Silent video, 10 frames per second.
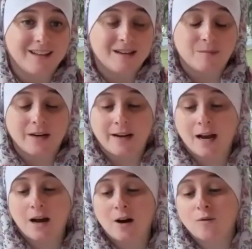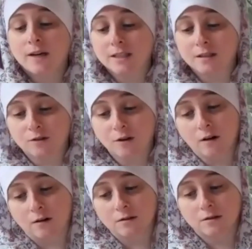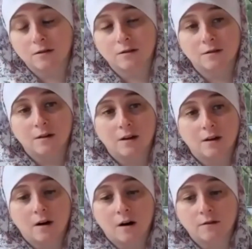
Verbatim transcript: But now as adults, our